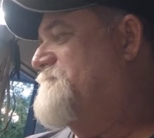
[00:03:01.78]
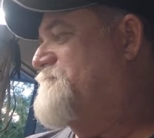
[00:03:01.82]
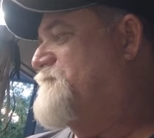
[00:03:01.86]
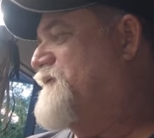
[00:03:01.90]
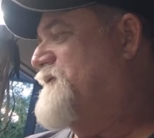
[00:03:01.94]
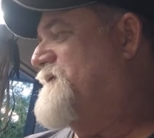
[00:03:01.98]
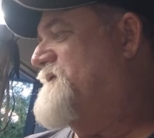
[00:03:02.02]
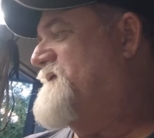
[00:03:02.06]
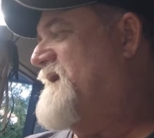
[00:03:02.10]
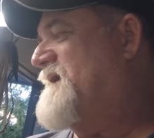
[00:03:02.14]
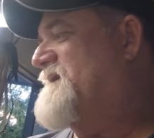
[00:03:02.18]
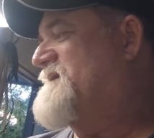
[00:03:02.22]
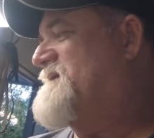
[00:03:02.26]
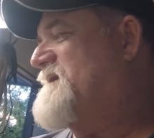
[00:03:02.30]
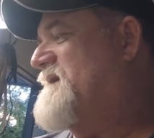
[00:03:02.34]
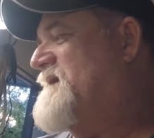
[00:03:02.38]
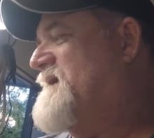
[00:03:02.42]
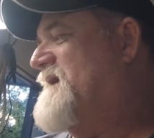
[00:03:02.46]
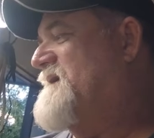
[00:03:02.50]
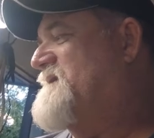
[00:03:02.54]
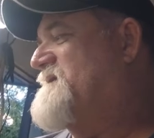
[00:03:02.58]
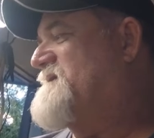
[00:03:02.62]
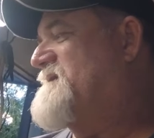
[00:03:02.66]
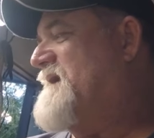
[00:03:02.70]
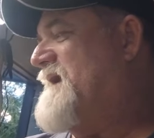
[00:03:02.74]
protects
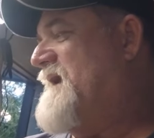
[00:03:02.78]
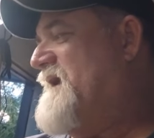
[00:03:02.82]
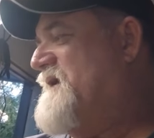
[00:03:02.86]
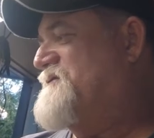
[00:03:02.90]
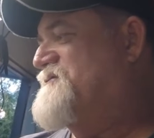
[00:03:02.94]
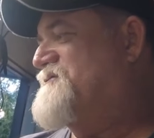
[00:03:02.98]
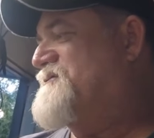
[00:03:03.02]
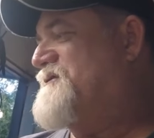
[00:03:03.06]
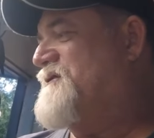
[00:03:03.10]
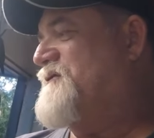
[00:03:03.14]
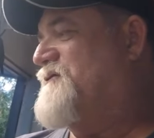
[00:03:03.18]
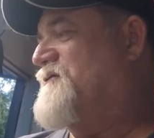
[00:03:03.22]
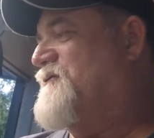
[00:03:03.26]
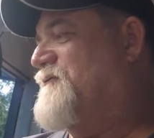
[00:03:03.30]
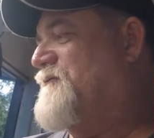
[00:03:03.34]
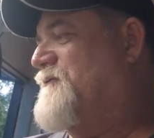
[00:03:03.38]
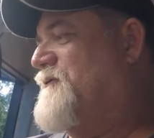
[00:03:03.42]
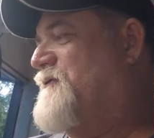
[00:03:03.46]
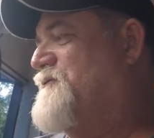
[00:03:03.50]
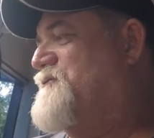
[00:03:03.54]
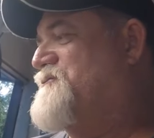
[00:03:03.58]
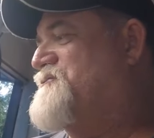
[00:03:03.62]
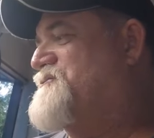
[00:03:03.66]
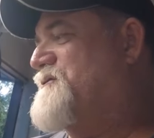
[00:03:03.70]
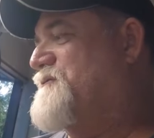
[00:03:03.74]
against engine
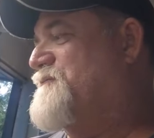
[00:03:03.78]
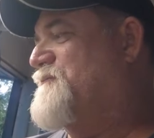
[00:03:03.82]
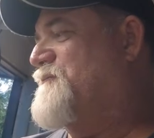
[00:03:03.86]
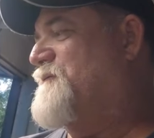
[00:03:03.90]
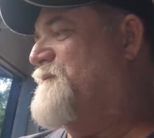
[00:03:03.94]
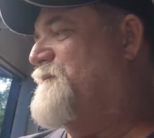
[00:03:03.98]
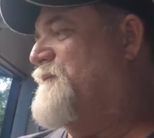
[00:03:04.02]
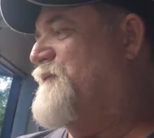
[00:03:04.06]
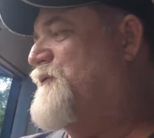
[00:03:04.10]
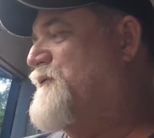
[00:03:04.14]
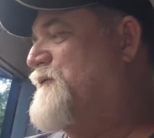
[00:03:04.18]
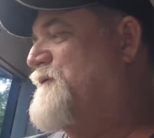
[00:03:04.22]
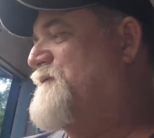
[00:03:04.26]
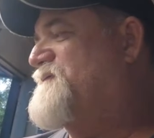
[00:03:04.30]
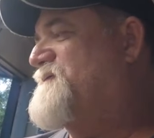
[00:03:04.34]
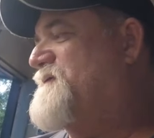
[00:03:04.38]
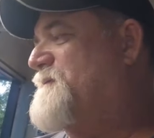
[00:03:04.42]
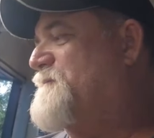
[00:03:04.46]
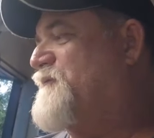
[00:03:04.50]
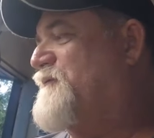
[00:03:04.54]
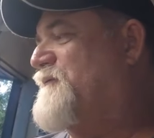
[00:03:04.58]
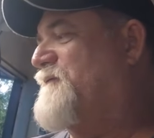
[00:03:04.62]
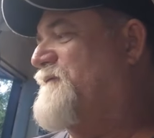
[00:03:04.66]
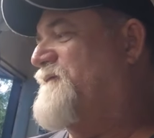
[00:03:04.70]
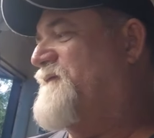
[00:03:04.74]
corrosion, removes
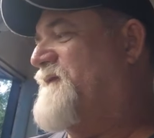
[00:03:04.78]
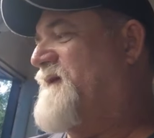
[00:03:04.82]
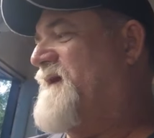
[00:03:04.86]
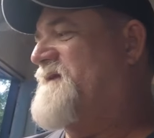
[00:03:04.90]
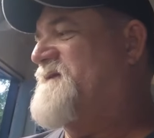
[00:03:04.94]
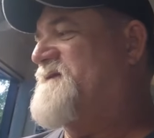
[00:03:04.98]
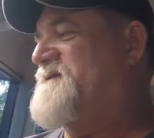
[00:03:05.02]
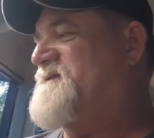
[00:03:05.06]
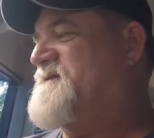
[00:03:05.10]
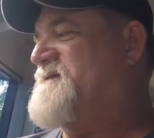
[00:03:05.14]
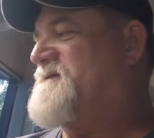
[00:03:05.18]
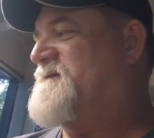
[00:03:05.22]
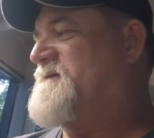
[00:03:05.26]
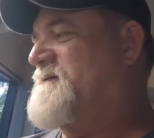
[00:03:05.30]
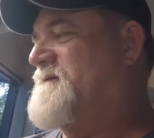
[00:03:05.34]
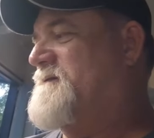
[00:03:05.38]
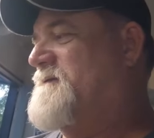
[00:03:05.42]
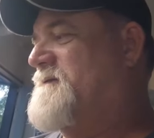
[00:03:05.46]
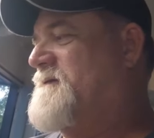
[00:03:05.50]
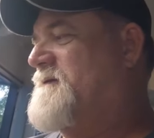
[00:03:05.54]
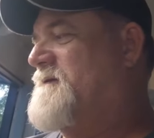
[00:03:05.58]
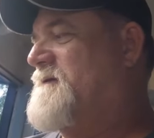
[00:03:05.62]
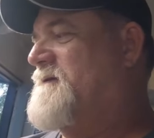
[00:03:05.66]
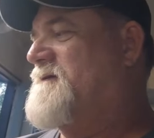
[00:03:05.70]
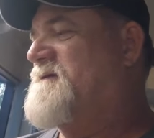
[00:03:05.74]
and prevents
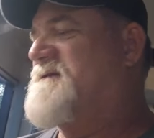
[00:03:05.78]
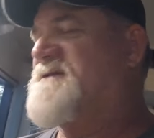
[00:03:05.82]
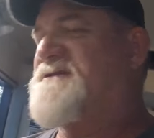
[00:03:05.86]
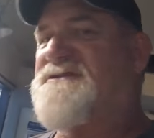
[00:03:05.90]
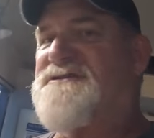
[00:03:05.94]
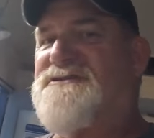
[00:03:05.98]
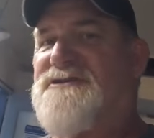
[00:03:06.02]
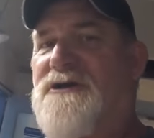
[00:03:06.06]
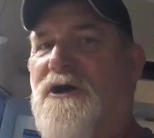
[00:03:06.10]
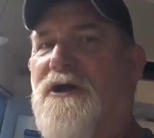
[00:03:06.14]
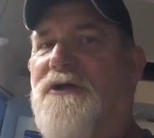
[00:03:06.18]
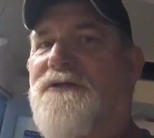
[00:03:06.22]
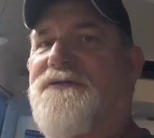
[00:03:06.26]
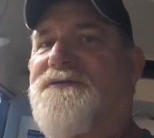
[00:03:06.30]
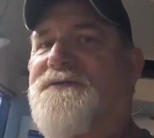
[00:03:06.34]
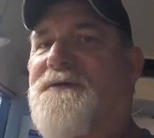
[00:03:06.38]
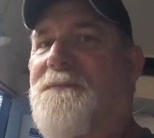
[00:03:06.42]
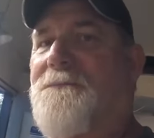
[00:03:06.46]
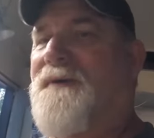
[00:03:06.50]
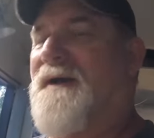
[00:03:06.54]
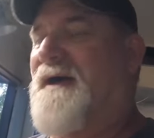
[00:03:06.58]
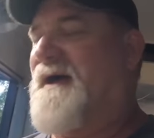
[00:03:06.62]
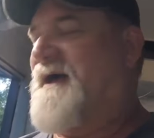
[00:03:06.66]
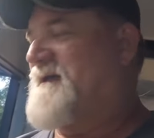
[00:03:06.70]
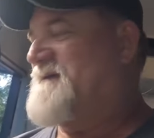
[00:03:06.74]
salt
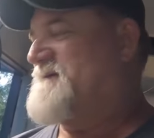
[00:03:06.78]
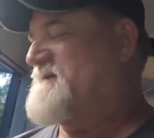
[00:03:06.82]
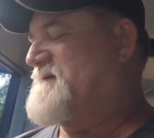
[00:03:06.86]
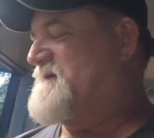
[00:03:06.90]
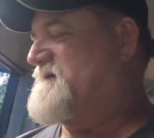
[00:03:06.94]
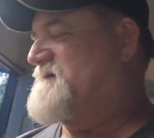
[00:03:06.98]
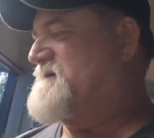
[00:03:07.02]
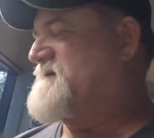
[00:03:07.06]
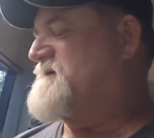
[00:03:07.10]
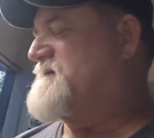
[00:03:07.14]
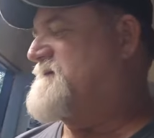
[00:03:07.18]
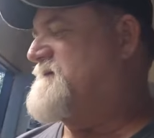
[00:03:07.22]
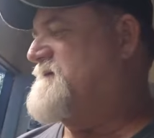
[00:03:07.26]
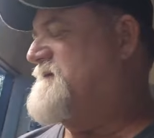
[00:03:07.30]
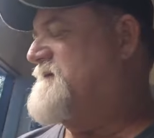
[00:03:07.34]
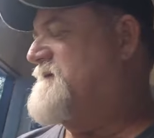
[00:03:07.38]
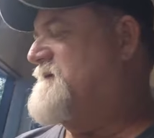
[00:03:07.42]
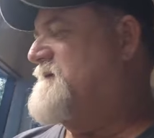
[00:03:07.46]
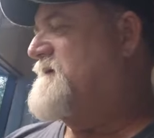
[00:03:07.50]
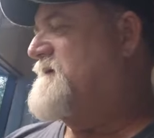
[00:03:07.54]
deposits.